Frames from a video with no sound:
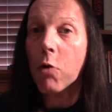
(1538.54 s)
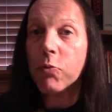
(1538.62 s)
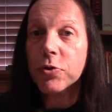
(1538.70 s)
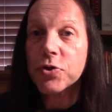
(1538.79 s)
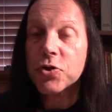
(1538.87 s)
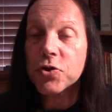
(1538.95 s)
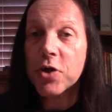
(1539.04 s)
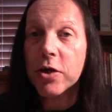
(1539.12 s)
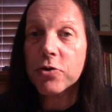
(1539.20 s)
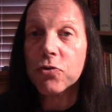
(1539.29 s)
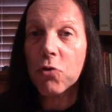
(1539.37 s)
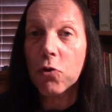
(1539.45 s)
would
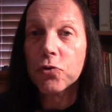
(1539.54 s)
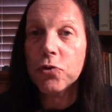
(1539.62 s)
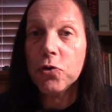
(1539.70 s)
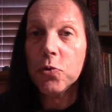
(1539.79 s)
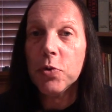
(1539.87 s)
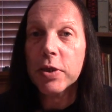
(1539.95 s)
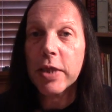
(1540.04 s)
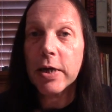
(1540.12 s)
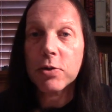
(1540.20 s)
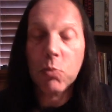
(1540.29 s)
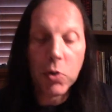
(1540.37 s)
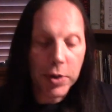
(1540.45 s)
suggest not doing
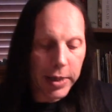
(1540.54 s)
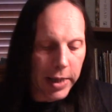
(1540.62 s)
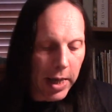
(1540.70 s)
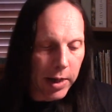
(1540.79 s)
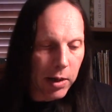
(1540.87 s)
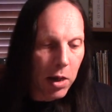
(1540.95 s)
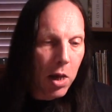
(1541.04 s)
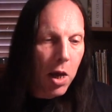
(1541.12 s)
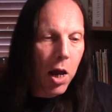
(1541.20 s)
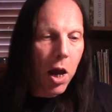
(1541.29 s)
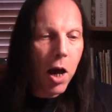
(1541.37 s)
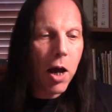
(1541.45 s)
that one again.
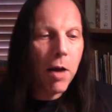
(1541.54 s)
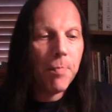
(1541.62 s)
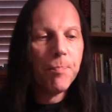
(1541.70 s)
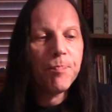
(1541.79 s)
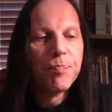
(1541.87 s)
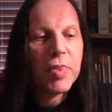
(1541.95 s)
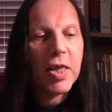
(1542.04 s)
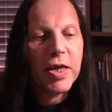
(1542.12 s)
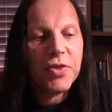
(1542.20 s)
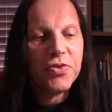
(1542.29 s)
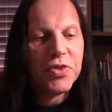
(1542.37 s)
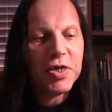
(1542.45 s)

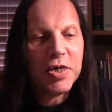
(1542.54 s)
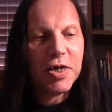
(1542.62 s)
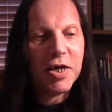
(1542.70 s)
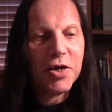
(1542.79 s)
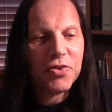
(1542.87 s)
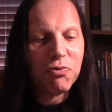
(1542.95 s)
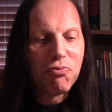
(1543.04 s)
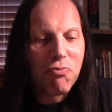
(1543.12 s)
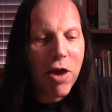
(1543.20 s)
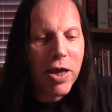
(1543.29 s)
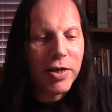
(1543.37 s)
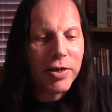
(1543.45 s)
The
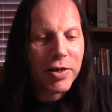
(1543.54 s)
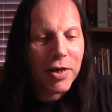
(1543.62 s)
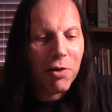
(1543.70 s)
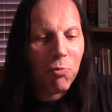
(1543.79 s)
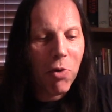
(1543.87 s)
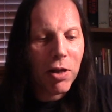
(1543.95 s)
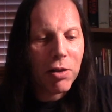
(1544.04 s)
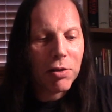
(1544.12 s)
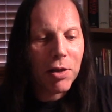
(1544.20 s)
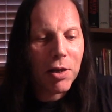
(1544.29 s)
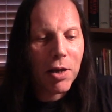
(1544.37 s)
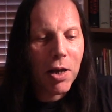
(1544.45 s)
red,
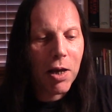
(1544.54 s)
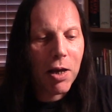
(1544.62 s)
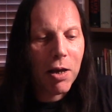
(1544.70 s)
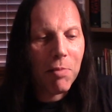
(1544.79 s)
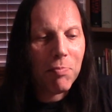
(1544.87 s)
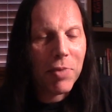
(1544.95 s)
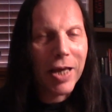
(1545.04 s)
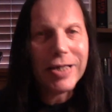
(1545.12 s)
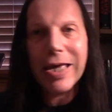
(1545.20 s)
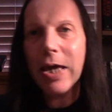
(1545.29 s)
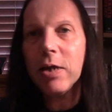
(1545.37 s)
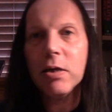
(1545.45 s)
well,
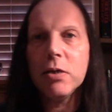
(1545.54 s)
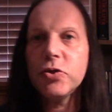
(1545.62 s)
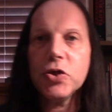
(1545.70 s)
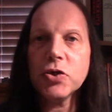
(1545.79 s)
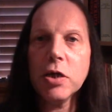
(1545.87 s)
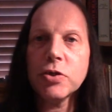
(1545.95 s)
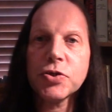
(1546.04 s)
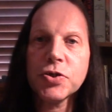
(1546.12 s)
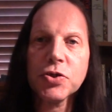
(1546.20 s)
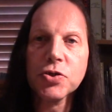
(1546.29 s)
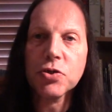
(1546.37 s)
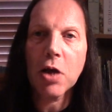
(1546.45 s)
again, it's
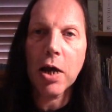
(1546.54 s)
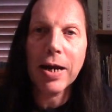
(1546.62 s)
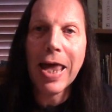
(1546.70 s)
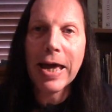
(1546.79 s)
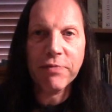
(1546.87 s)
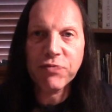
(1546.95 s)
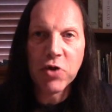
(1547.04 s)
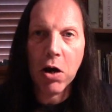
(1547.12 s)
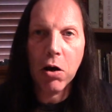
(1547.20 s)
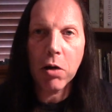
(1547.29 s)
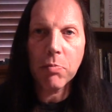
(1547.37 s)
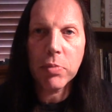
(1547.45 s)
just a lack of
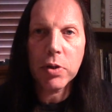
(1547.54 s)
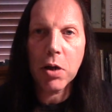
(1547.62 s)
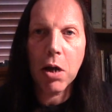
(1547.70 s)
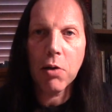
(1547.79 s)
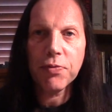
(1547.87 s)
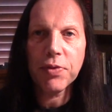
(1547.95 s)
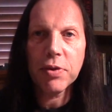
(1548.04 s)
time. You know,